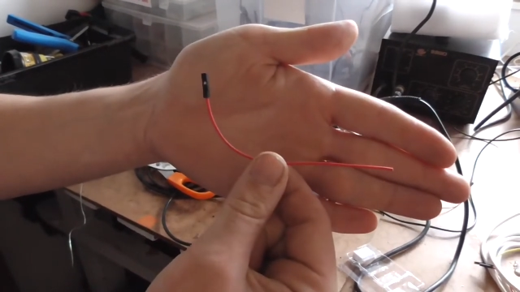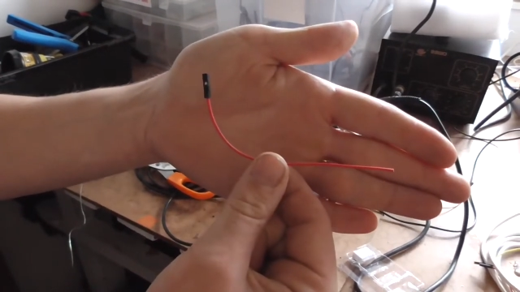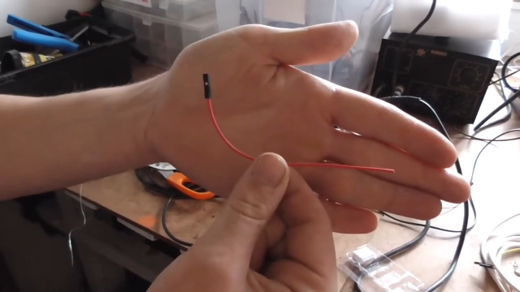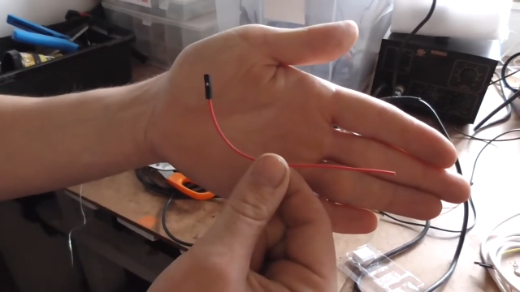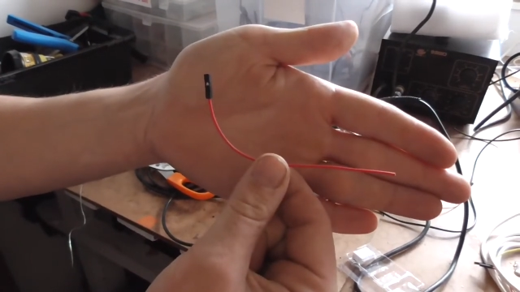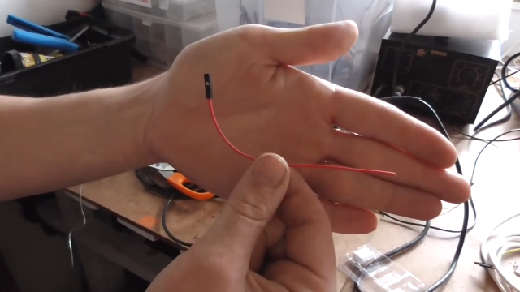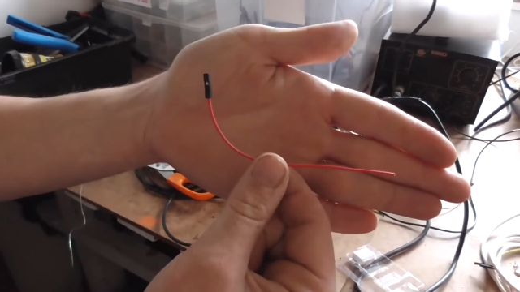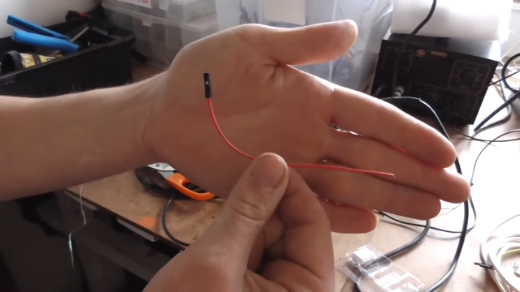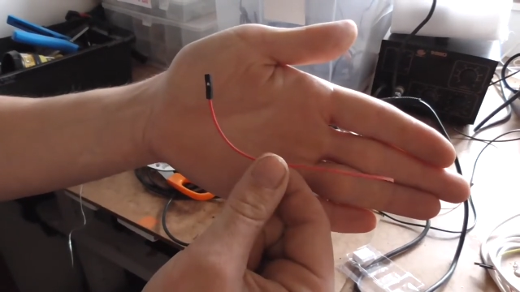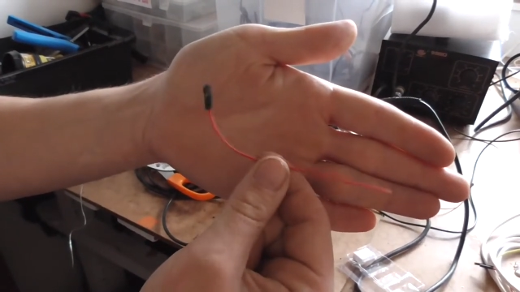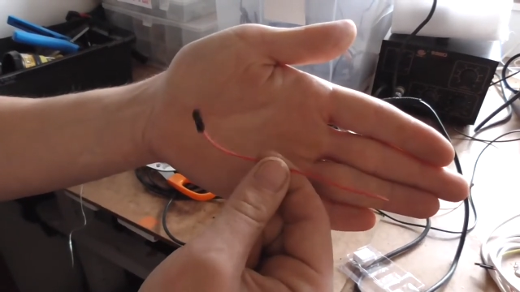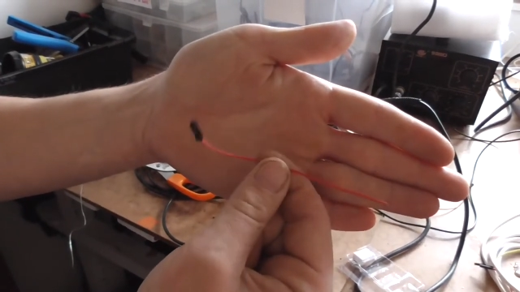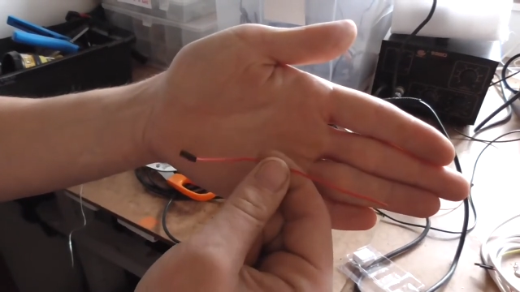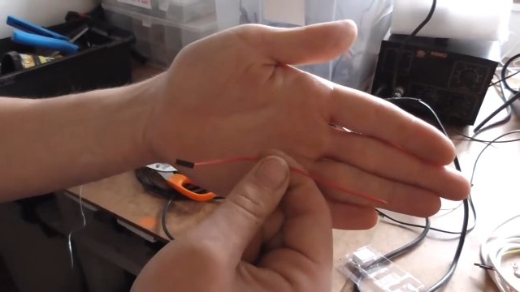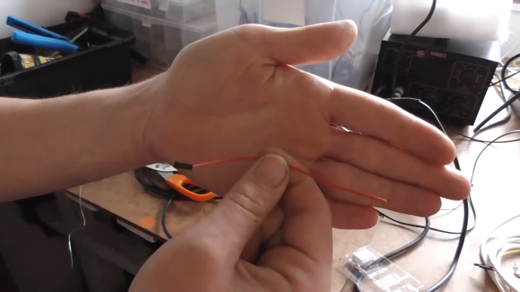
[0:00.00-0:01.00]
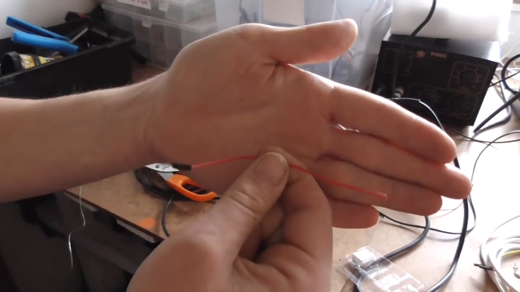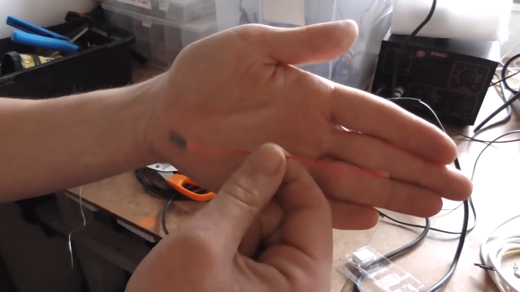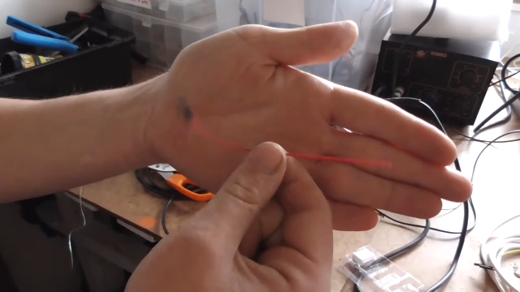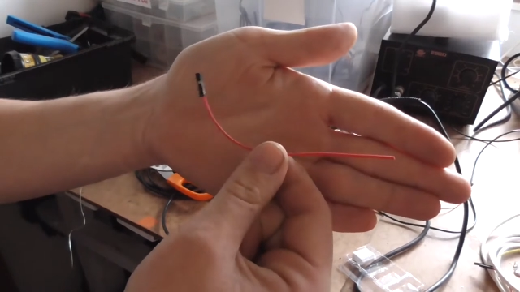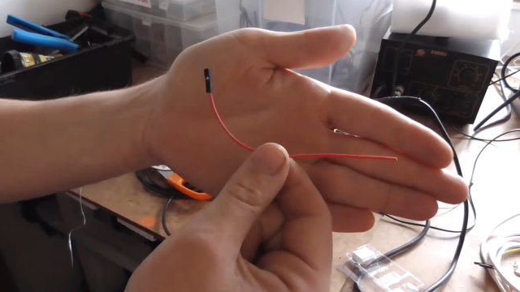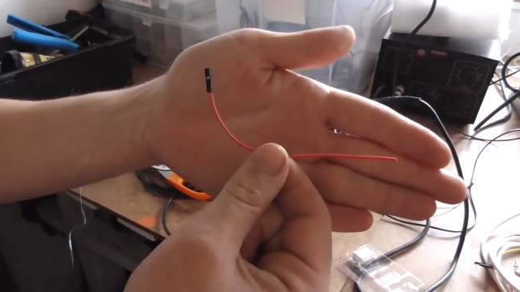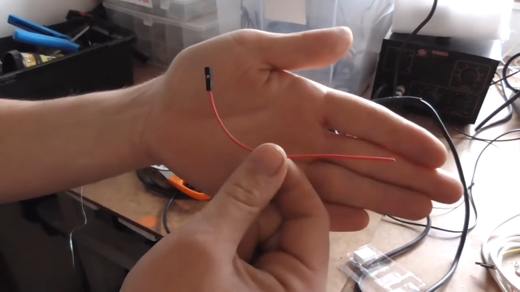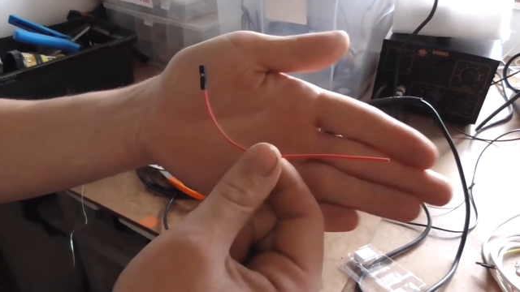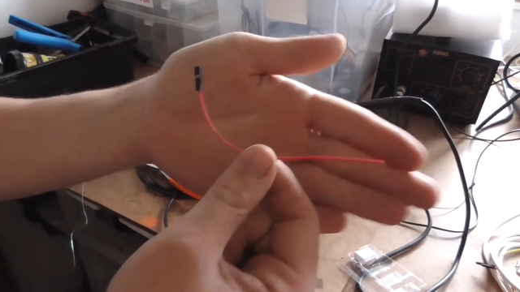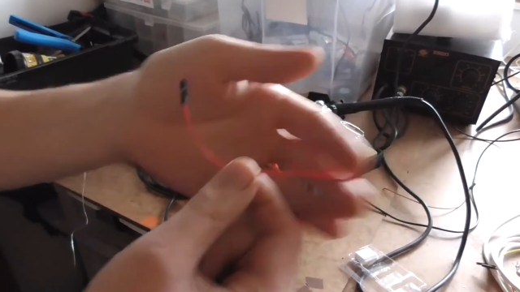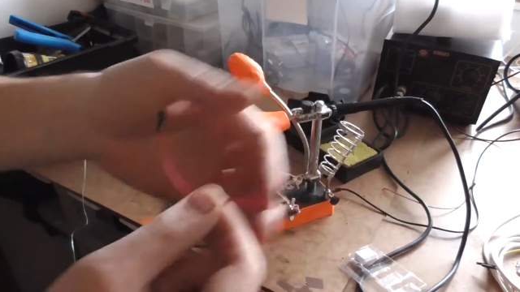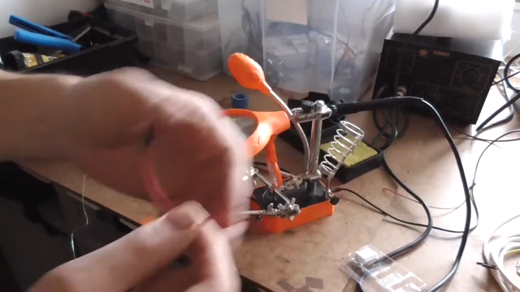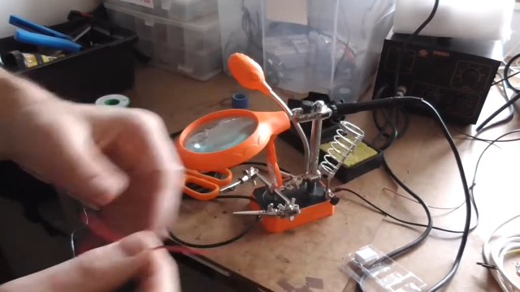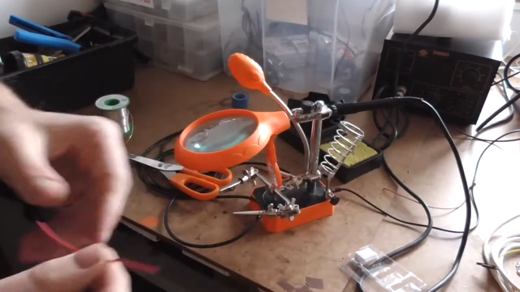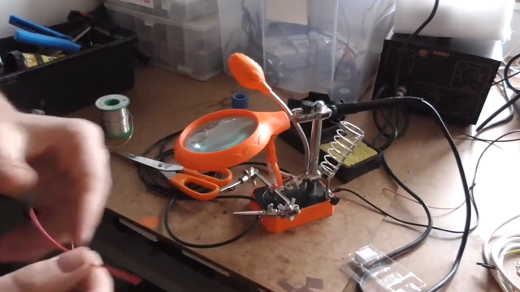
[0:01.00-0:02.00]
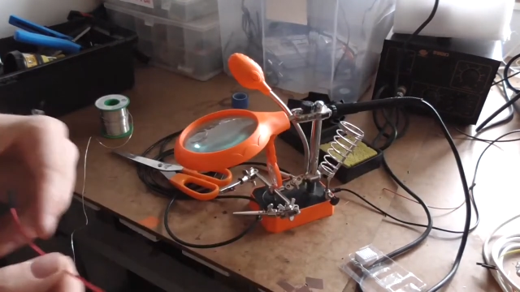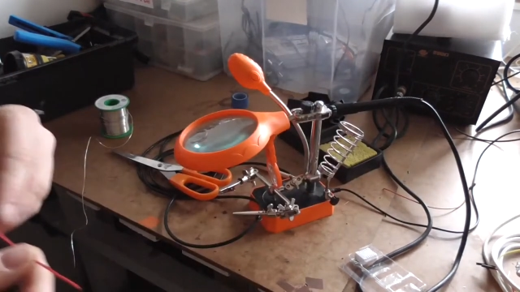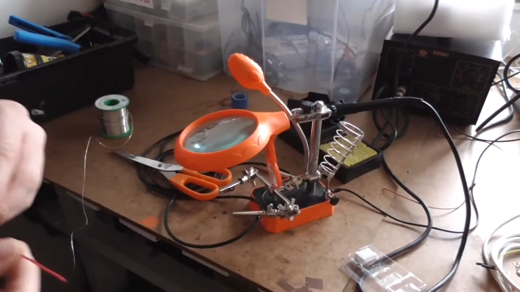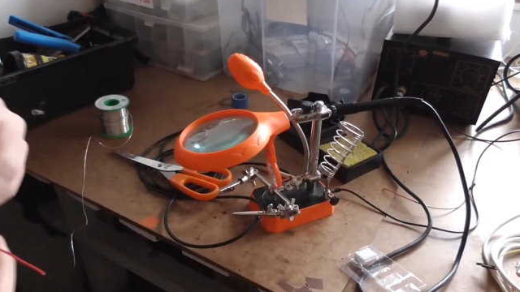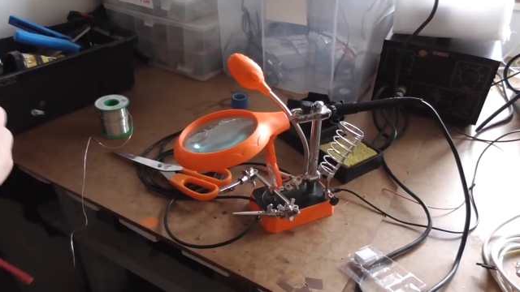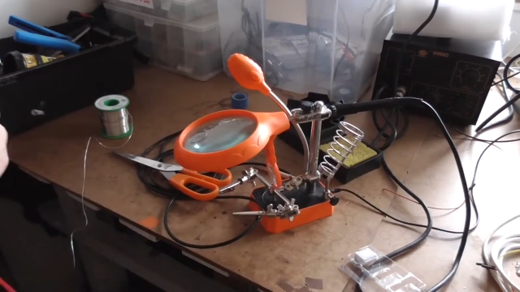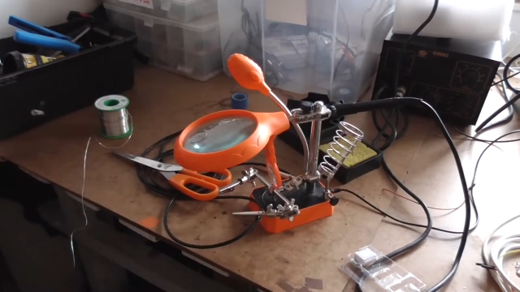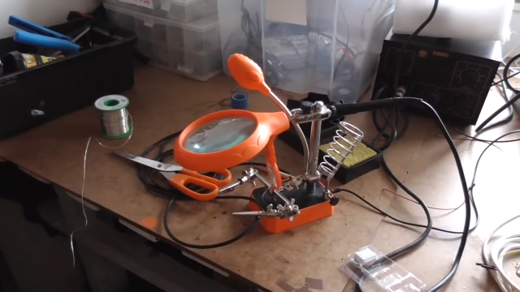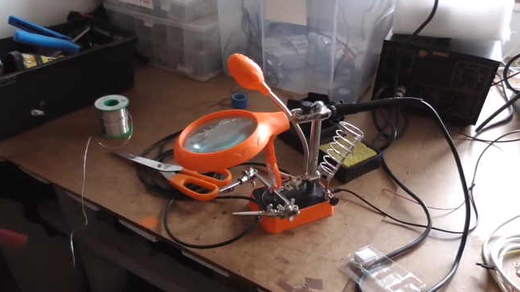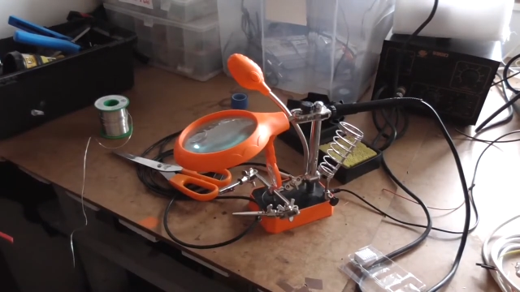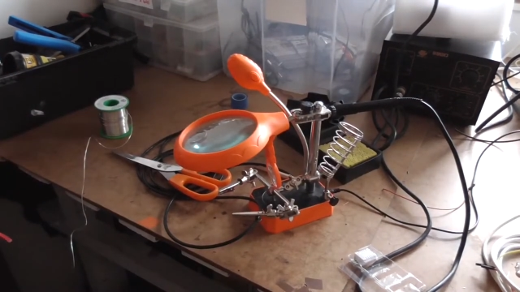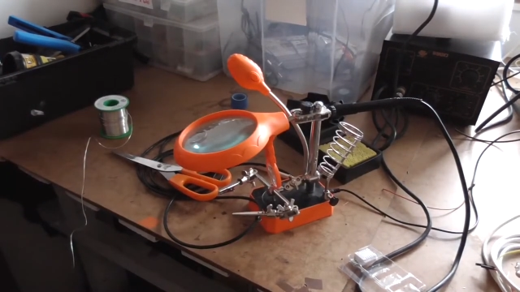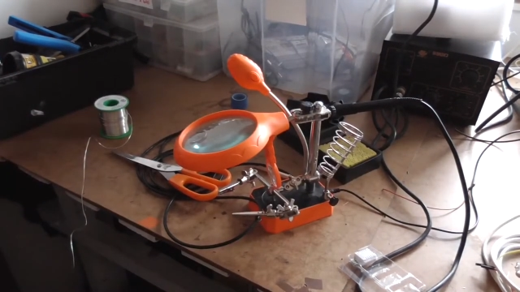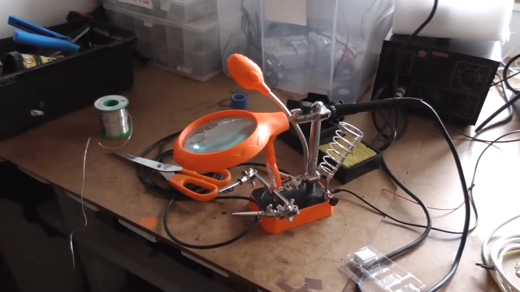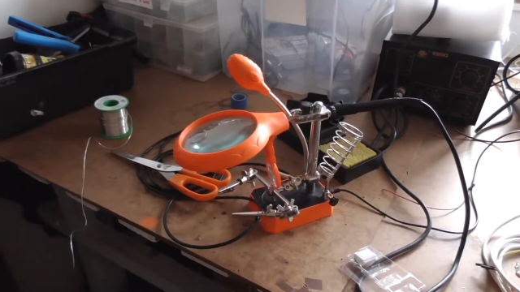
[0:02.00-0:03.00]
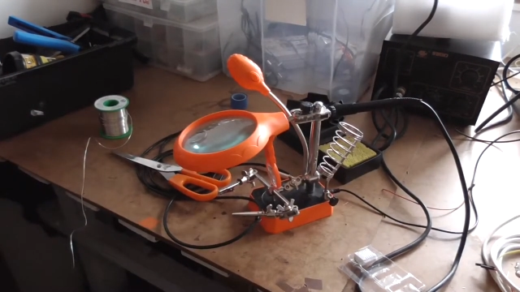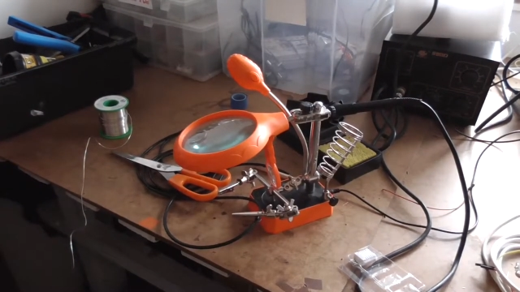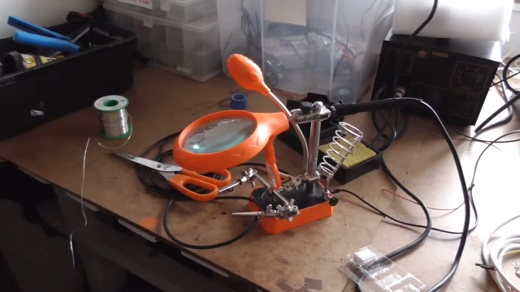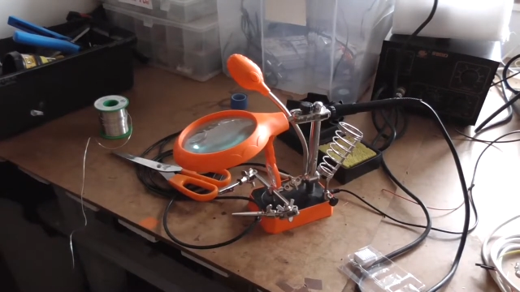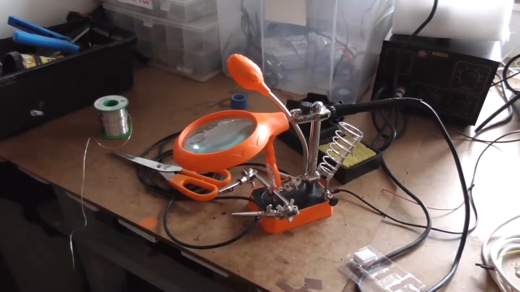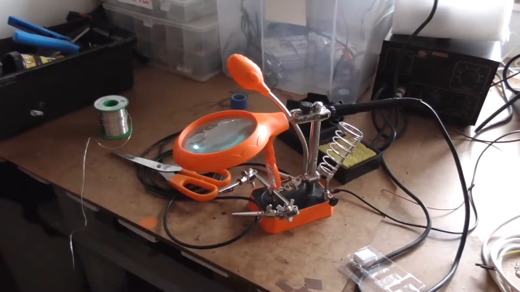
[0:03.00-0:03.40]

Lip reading: [unreadable: no face in view]